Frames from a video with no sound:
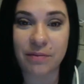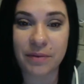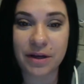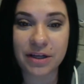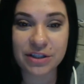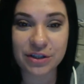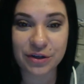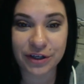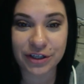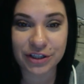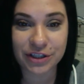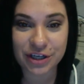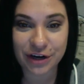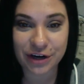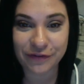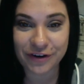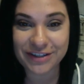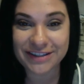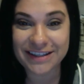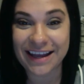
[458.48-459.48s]
my screen share
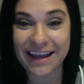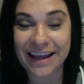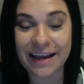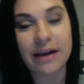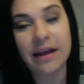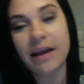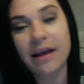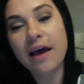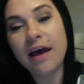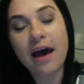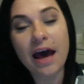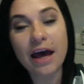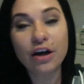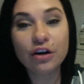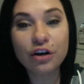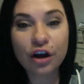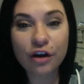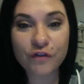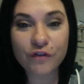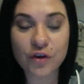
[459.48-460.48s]
for a second. I
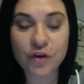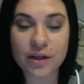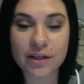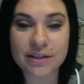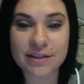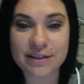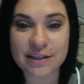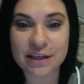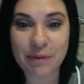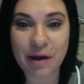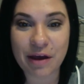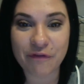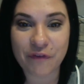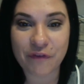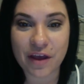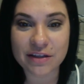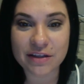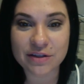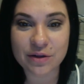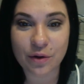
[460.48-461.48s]
don't know if you can see my
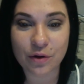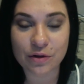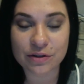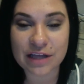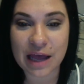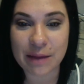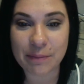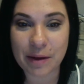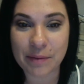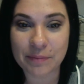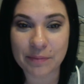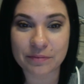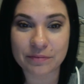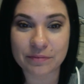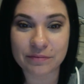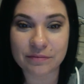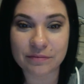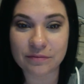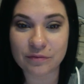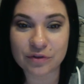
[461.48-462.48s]
face the whole time I'm
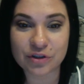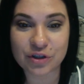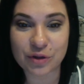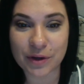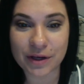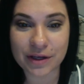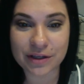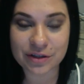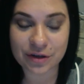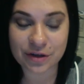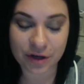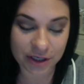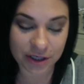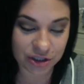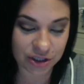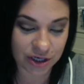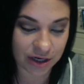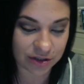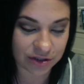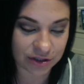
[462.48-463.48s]
doing a
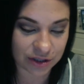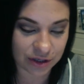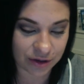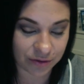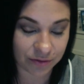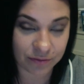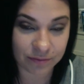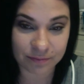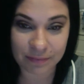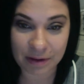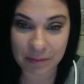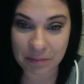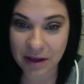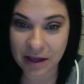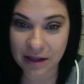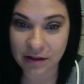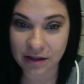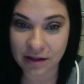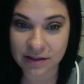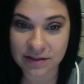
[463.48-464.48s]
screen share, so maybe
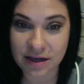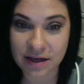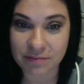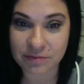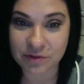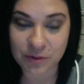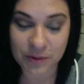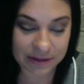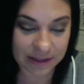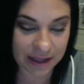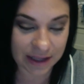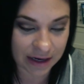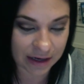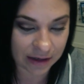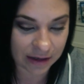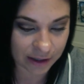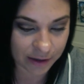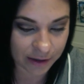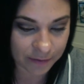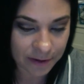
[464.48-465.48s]
I look dumb doing that. I
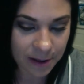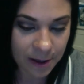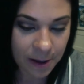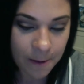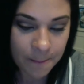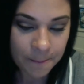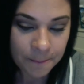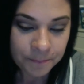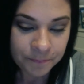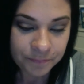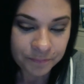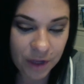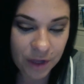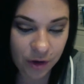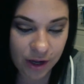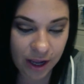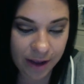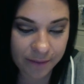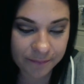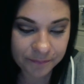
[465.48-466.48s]
don't know.
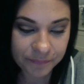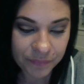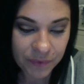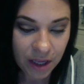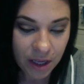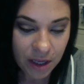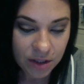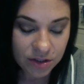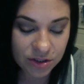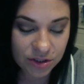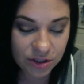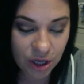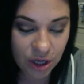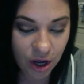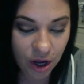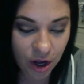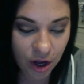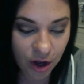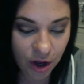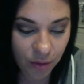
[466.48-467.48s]
Okay,
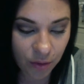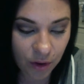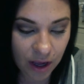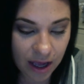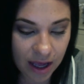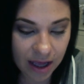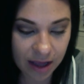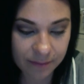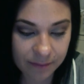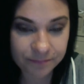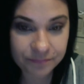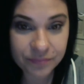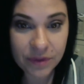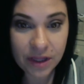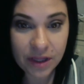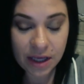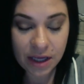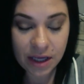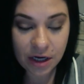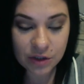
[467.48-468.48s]
so
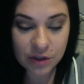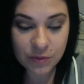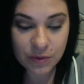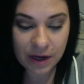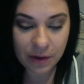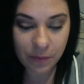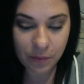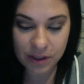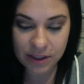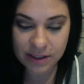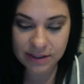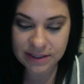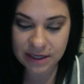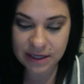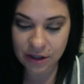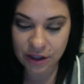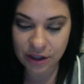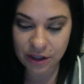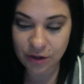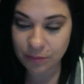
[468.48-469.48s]
here's what I want to
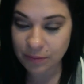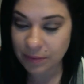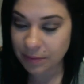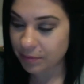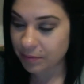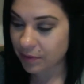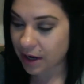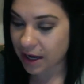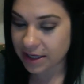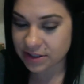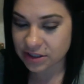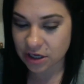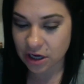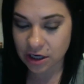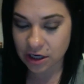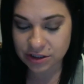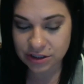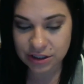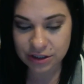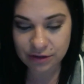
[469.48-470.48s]
tell you. I
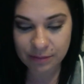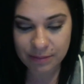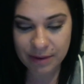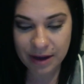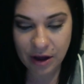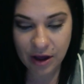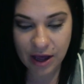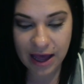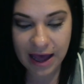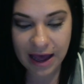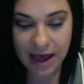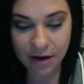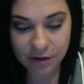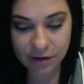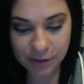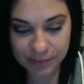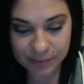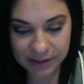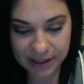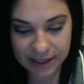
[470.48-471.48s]
talked to you about how
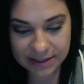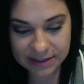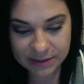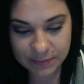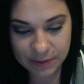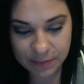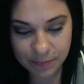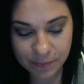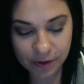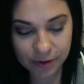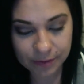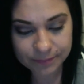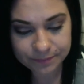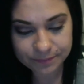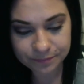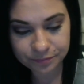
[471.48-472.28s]
to place people,